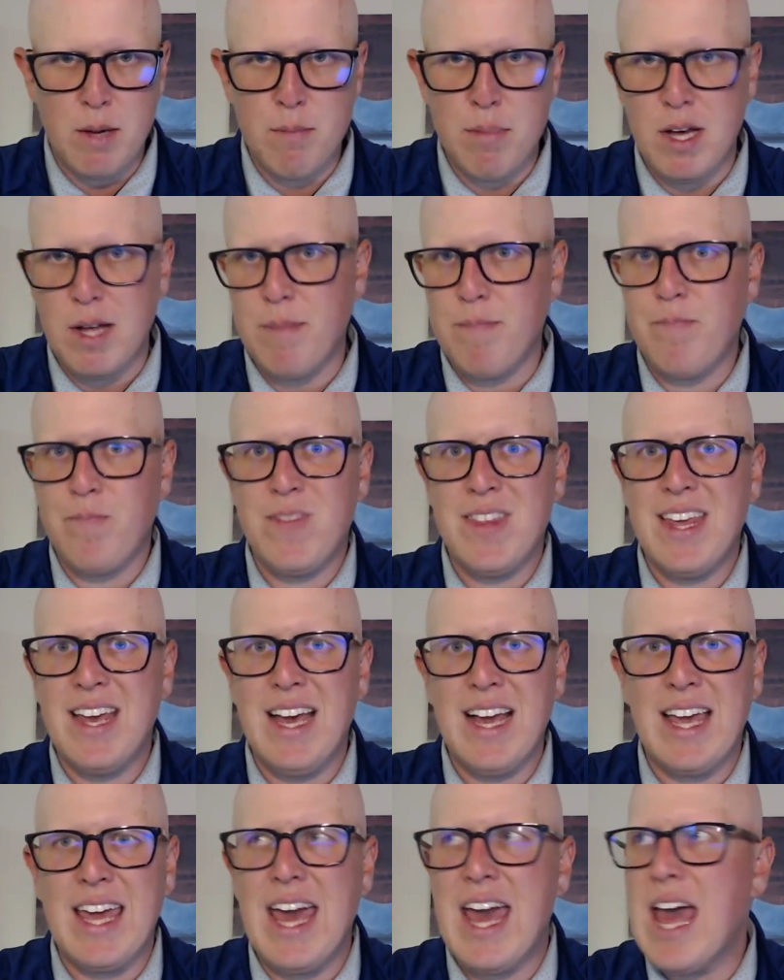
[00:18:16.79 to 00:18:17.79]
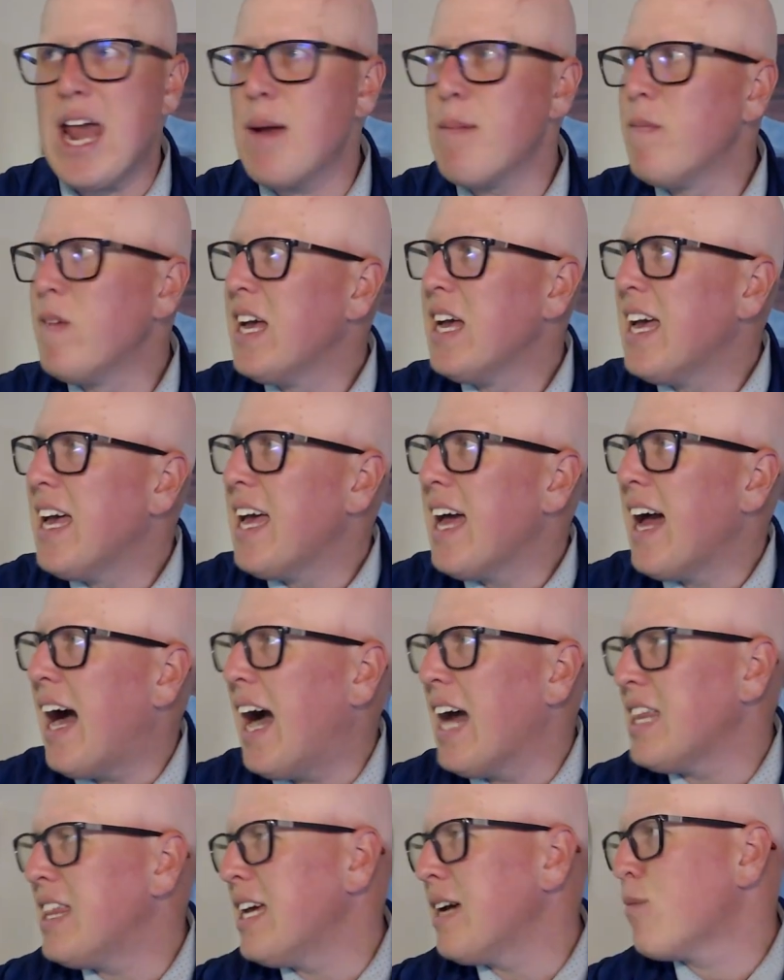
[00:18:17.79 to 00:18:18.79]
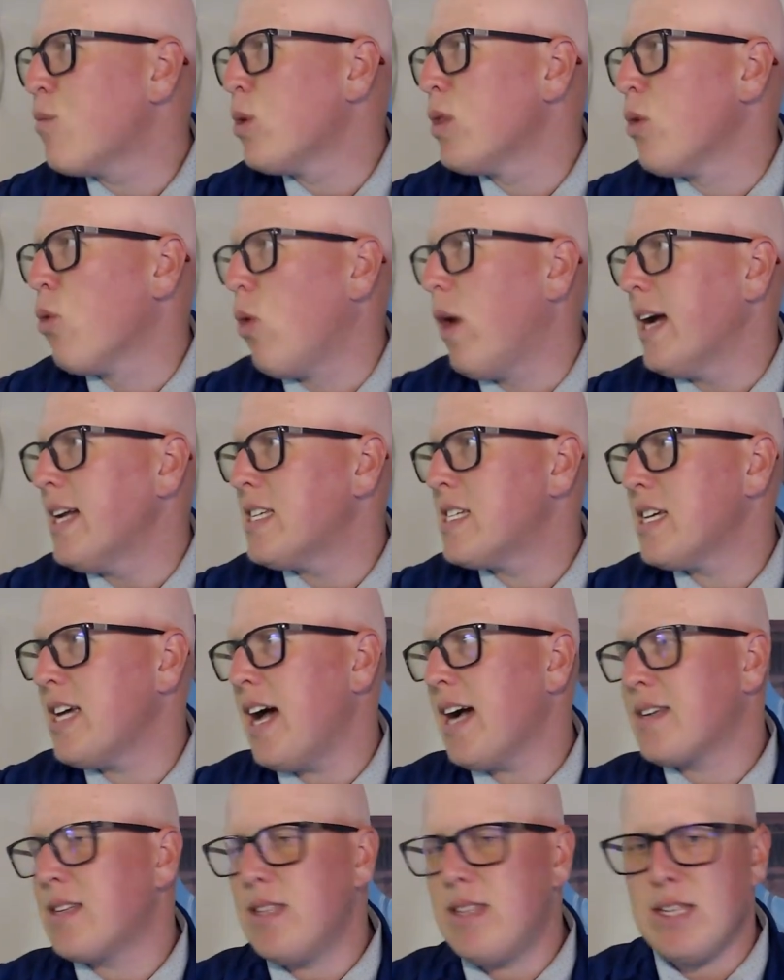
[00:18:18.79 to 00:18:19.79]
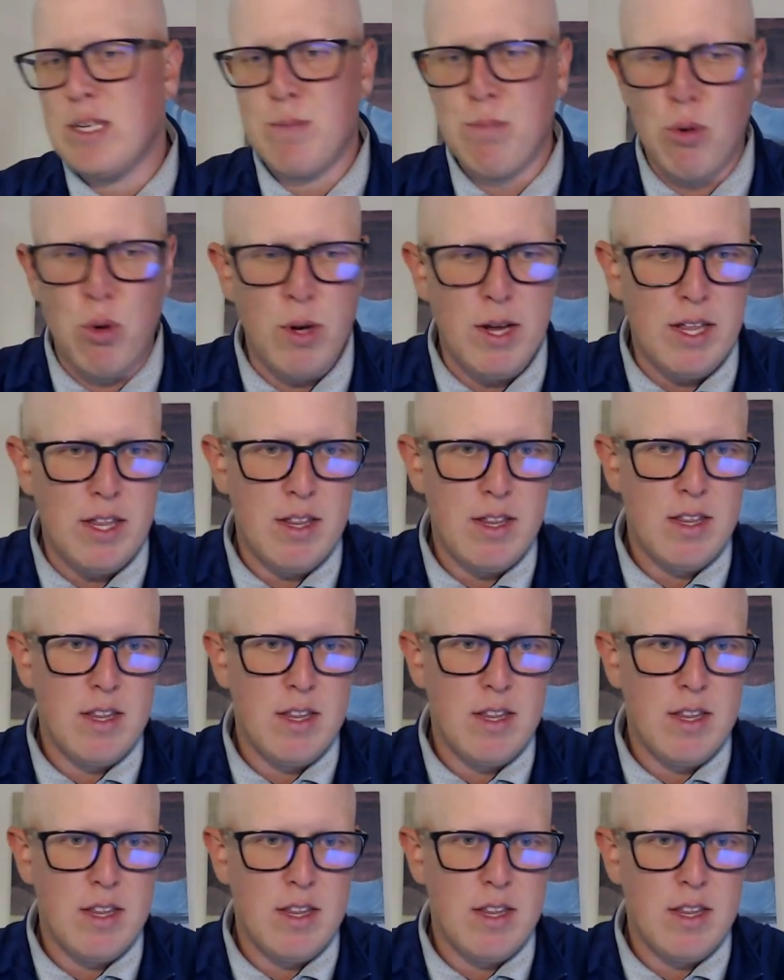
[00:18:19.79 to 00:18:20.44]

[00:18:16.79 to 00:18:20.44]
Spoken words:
But again, I think with the White Sox at this point,